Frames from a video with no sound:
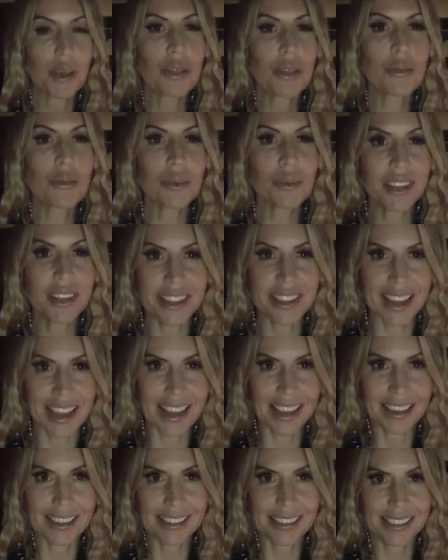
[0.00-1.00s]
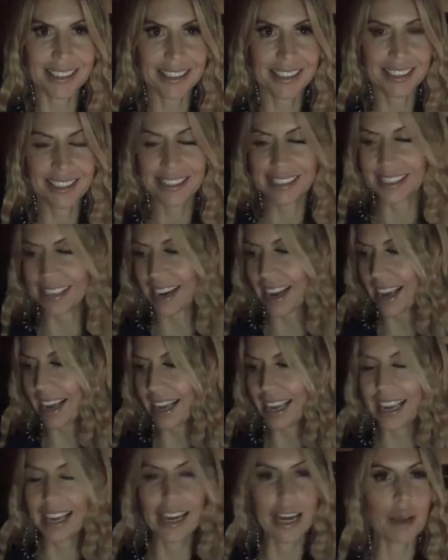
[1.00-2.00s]
3 things tonight,
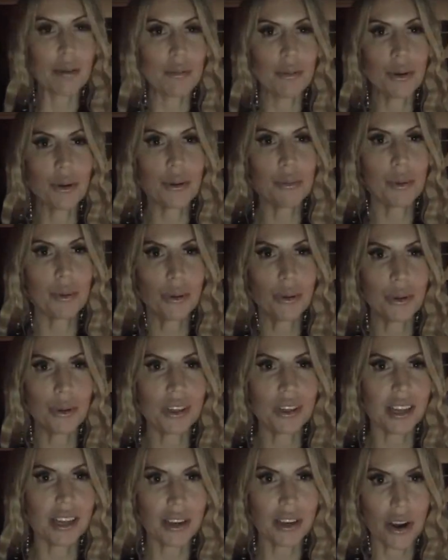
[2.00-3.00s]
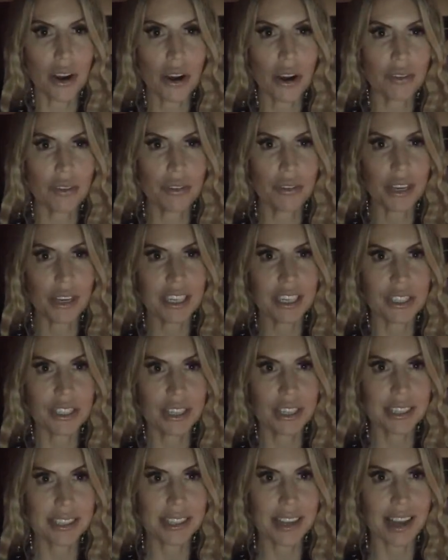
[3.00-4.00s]
and I will pull a card for each of
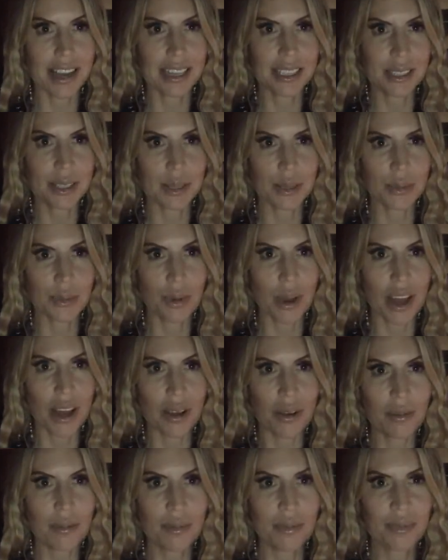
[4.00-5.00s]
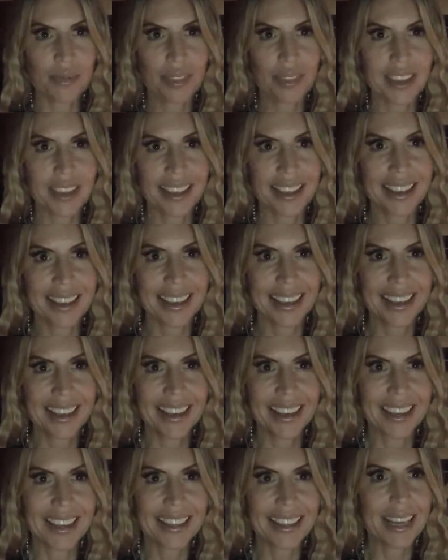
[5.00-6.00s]
the signs as well.
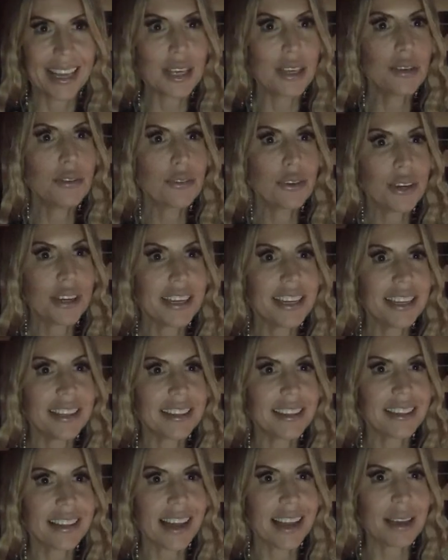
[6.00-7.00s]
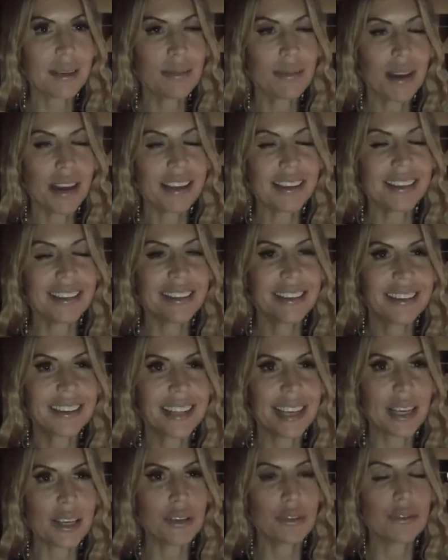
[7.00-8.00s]
Thank you for hitting the like button.
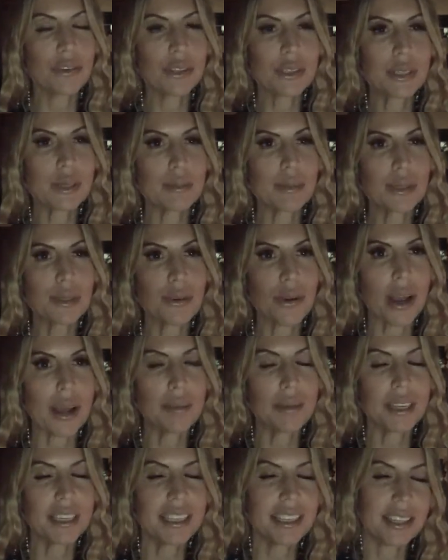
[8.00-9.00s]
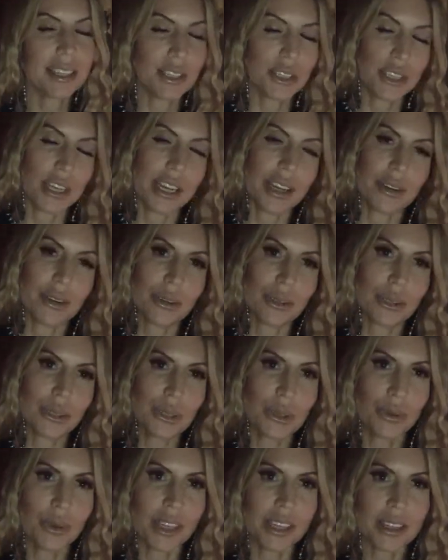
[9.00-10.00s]
Thank you for subscribing to the channel.
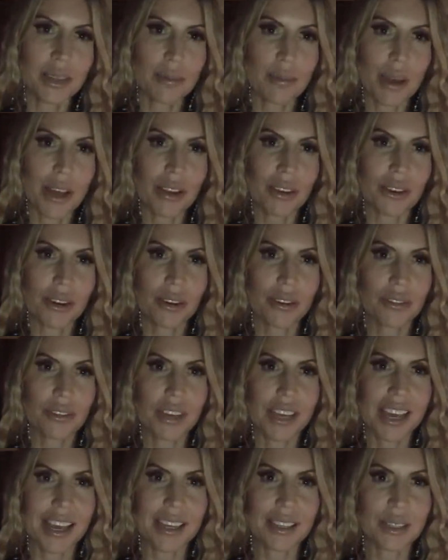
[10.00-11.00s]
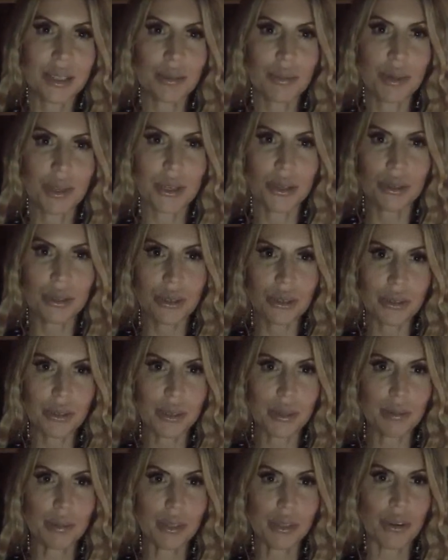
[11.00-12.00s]
Do hit the bell notification when you do
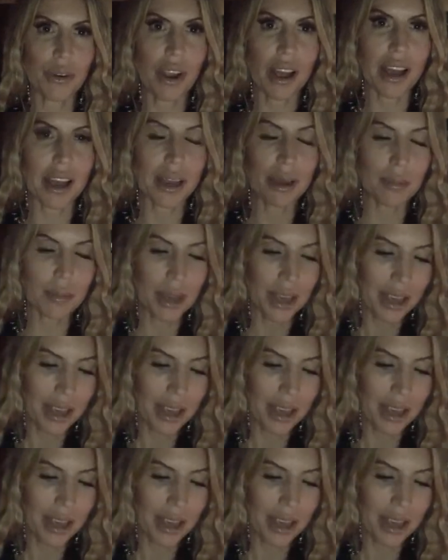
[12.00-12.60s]
subscribe,